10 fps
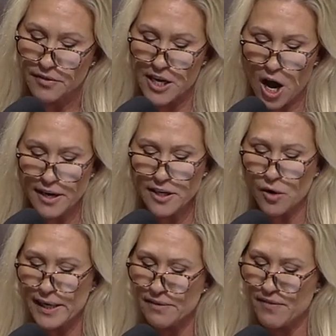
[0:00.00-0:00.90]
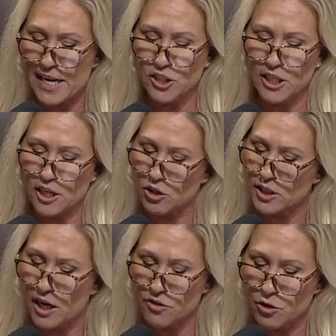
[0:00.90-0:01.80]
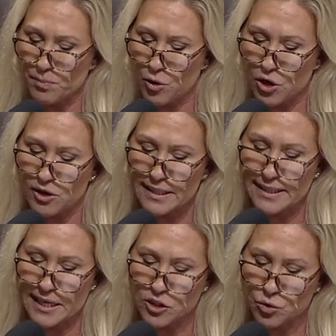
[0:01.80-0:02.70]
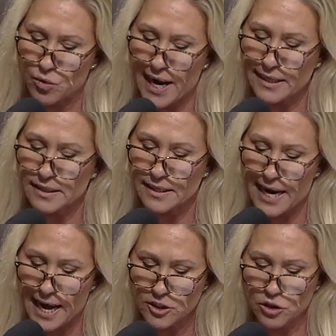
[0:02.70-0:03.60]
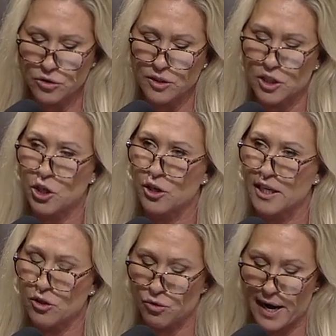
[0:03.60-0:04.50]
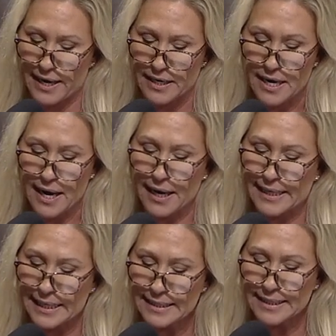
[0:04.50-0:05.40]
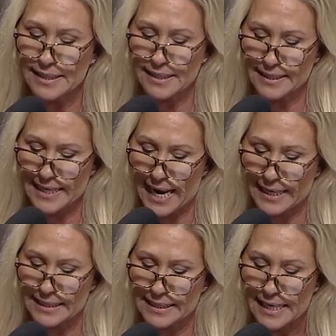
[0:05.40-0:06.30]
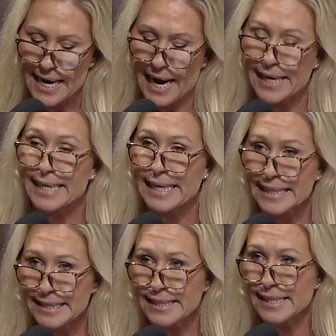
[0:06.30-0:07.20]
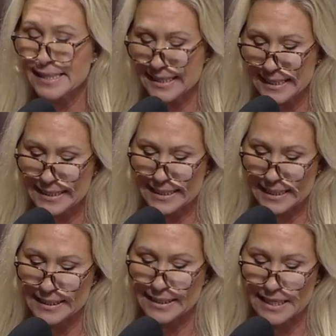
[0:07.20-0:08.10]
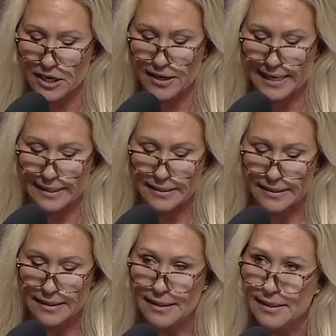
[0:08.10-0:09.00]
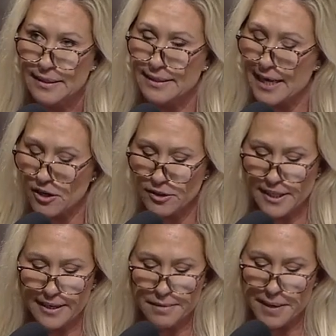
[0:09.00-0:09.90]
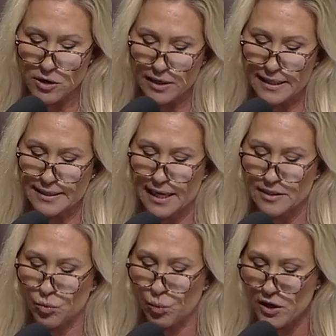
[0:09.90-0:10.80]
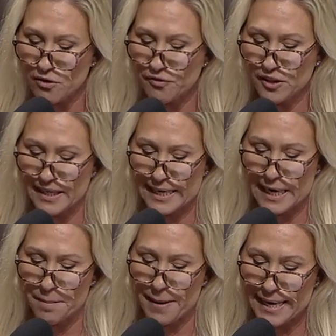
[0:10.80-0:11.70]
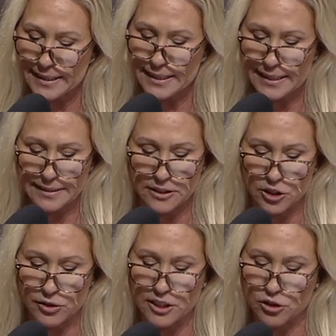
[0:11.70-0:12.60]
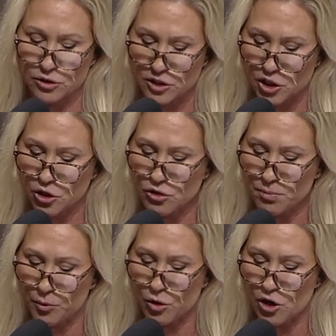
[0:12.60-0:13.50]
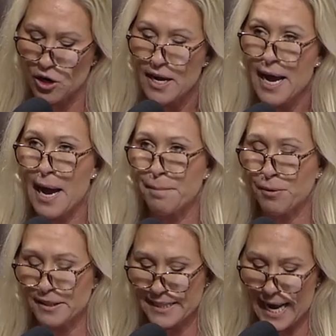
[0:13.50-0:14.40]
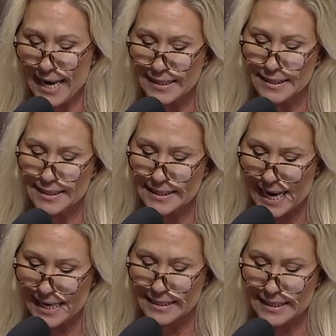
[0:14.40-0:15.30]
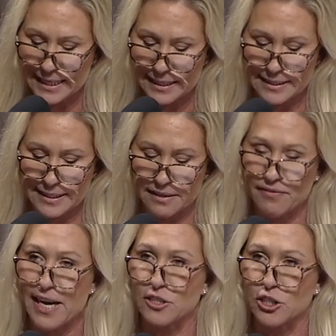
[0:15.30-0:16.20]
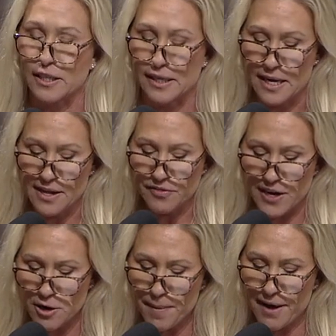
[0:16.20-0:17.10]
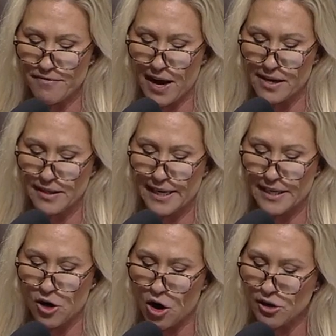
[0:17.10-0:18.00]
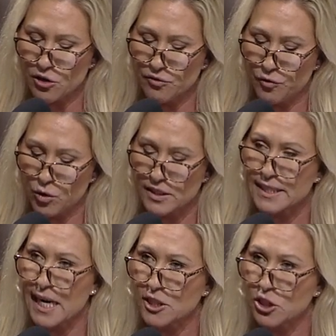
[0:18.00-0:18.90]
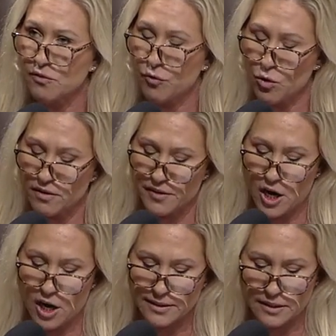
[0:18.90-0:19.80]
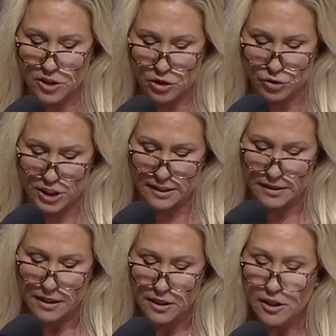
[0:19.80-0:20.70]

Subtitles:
The ongoing invasion at our southern border is a direct national security threat against the states and against the citizens therein. Secretary Mayorkas has willfully abandoned his duty to secure the border and protect states against invasion, thereby violating Article 4, Section 4 of the Constitution.